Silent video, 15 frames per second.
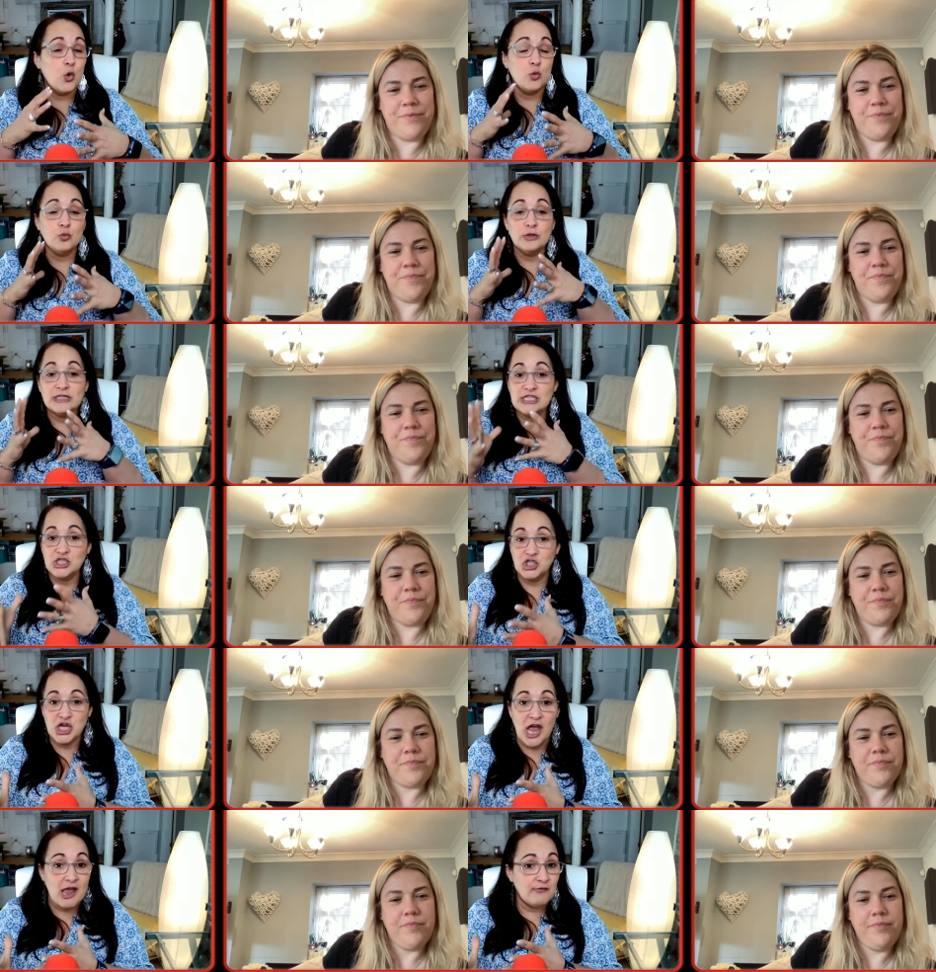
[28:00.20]
Speaker 1: who really
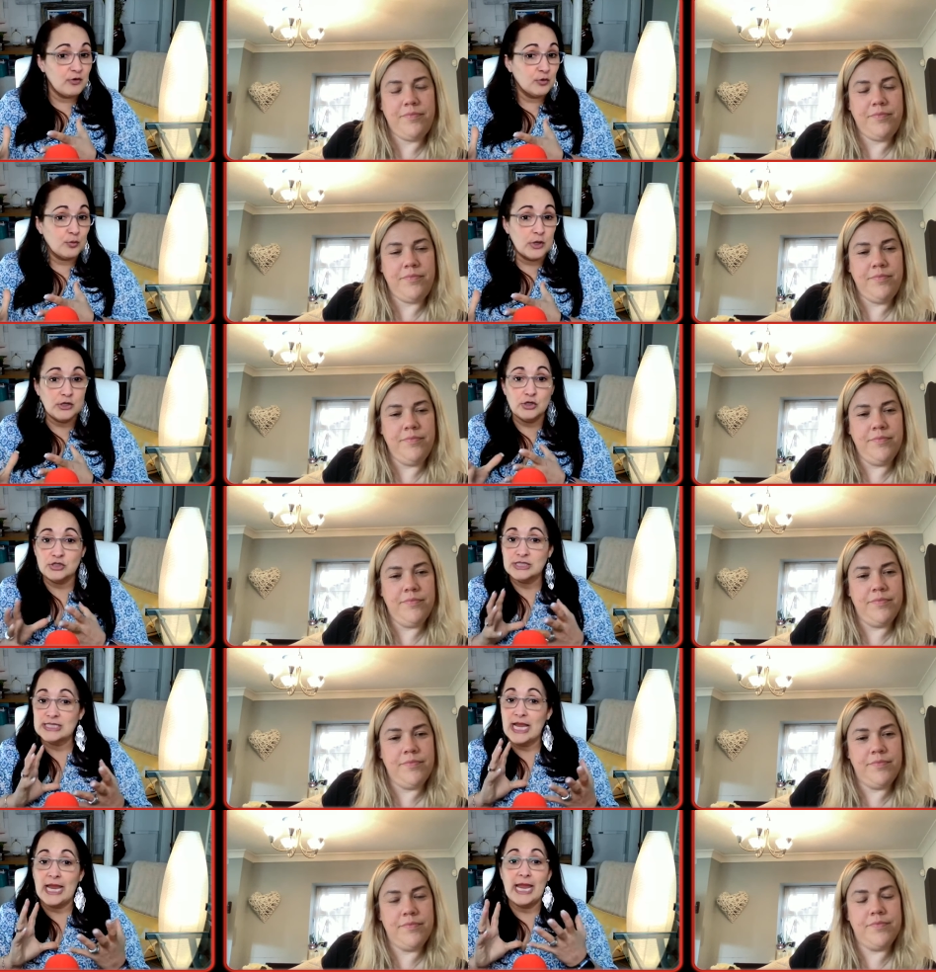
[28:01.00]
jive with what you're
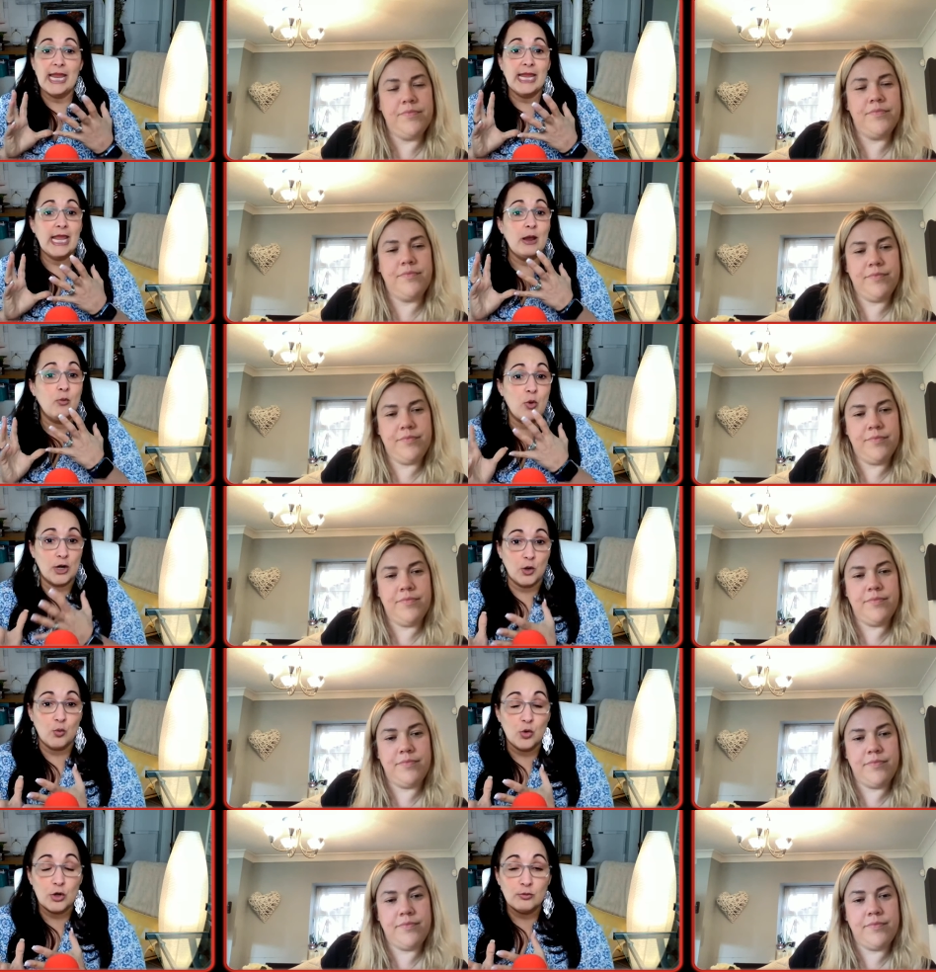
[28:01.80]
saying and want
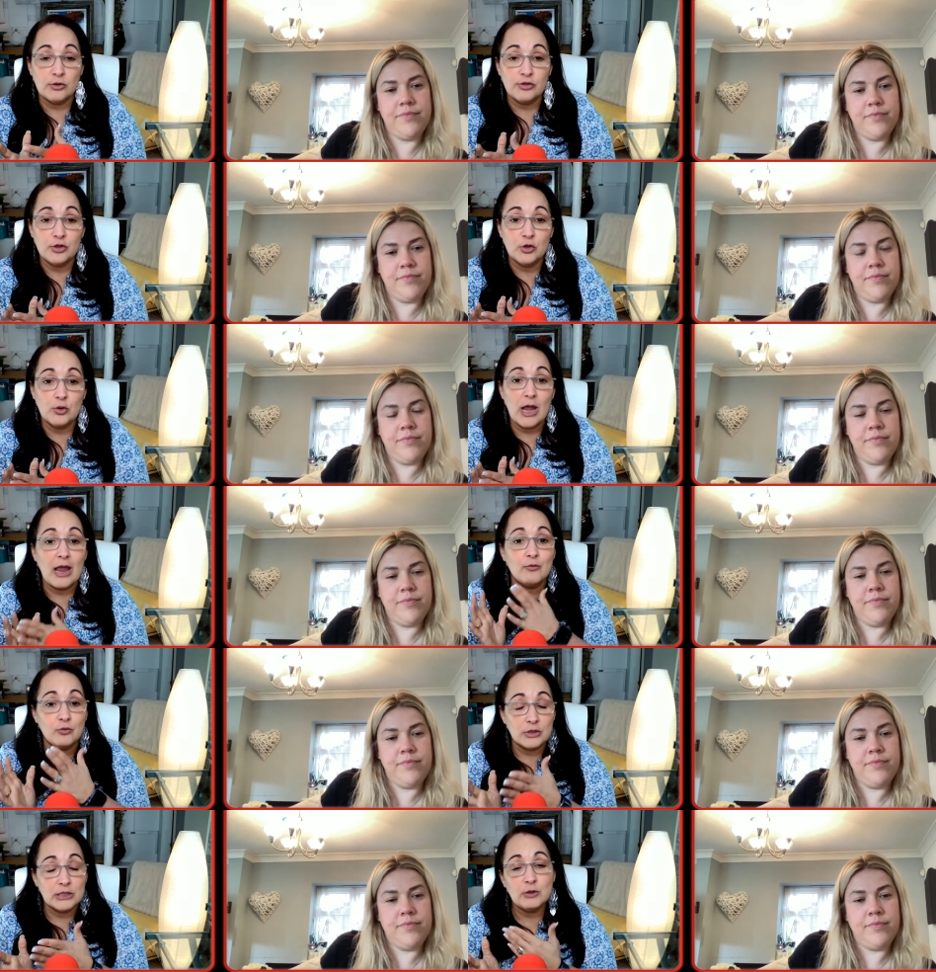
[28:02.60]
to work with you, I
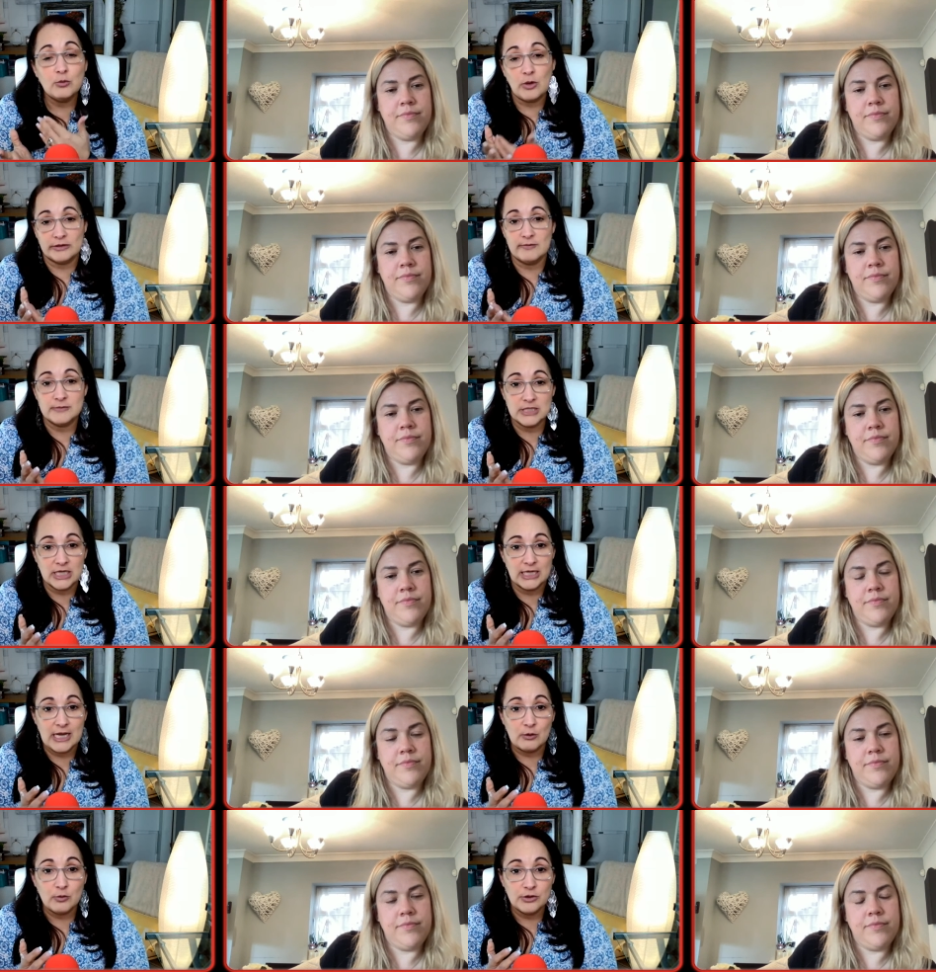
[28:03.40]
really want them to
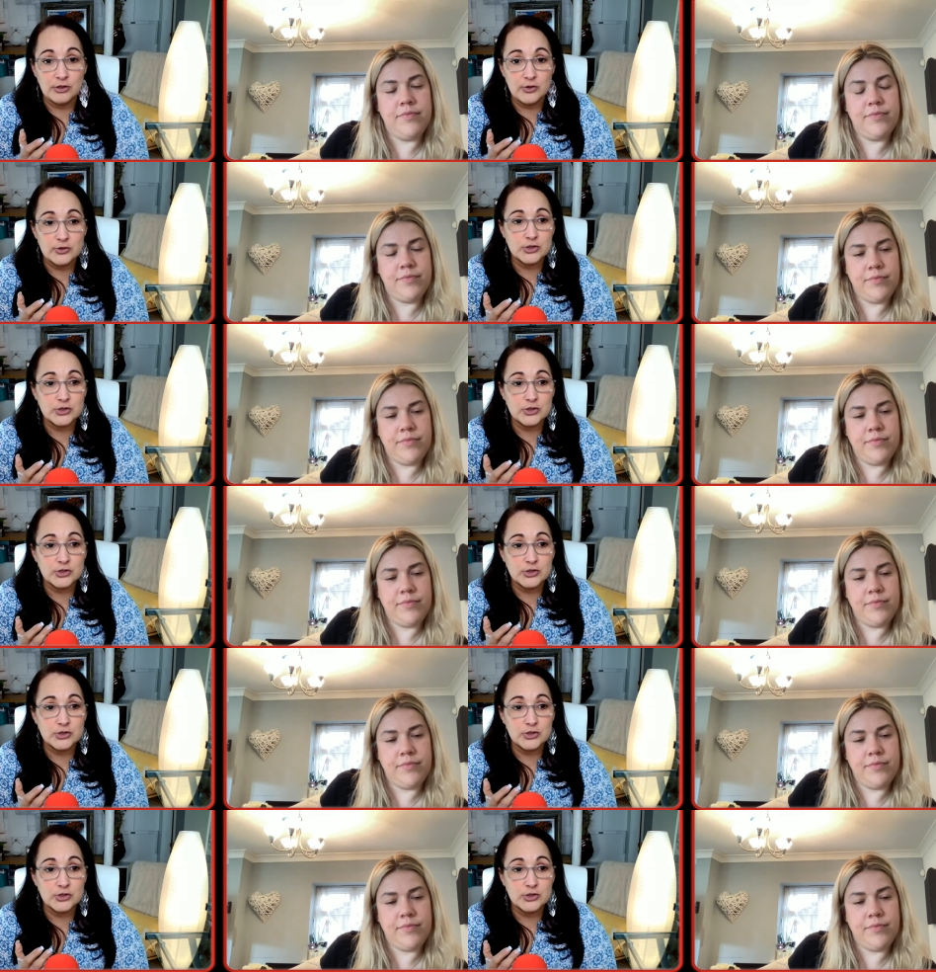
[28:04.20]
connect with you.